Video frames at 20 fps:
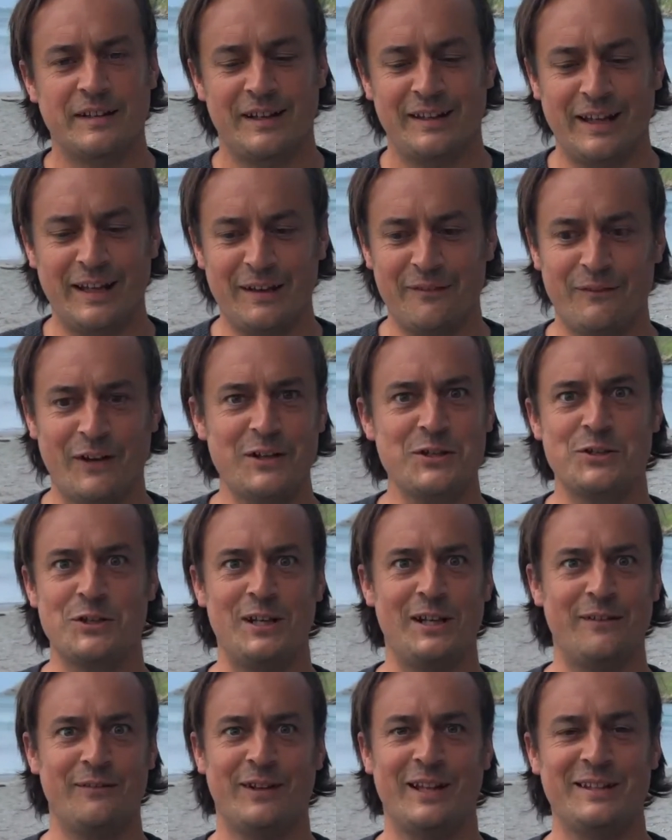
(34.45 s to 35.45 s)
and then
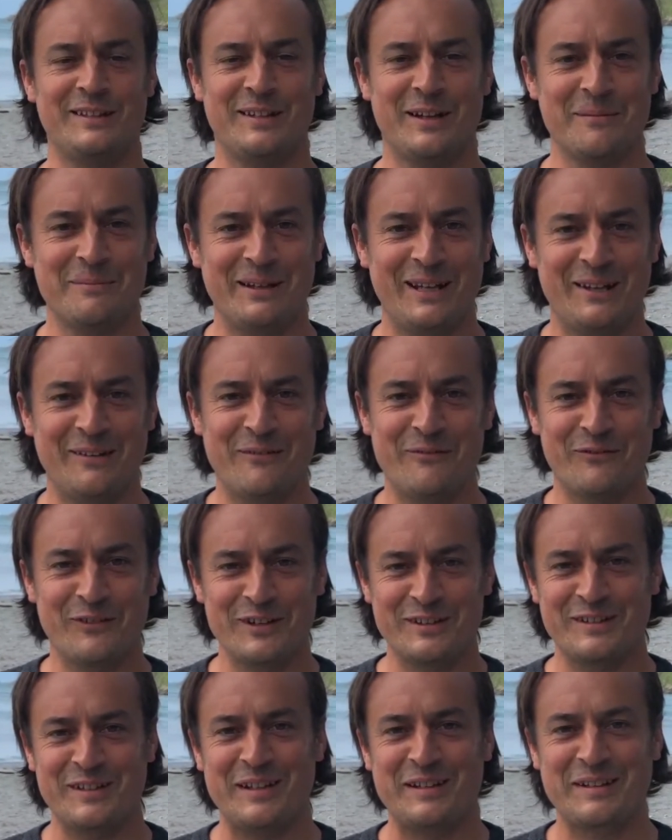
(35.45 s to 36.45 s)
eventually have ended up here in front
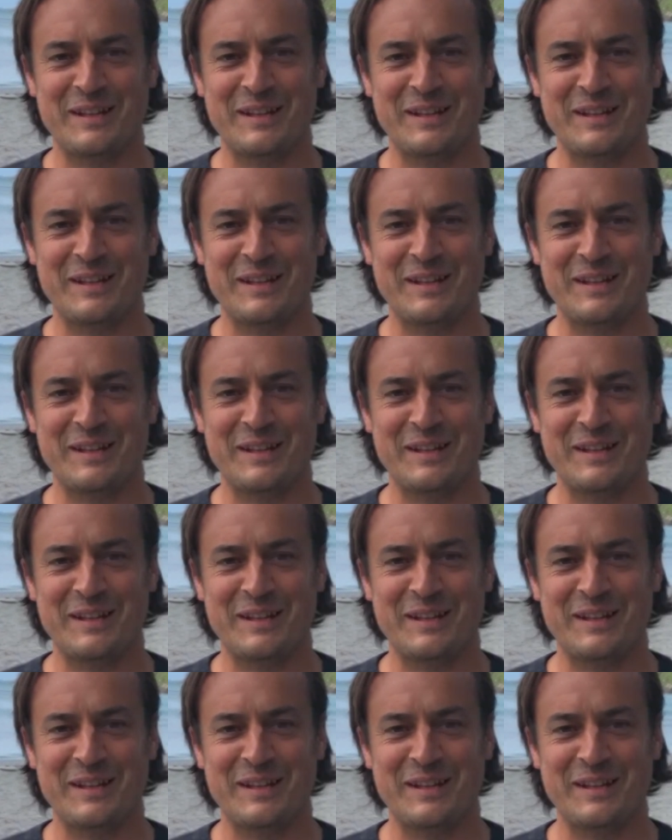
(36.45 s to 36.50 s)
of this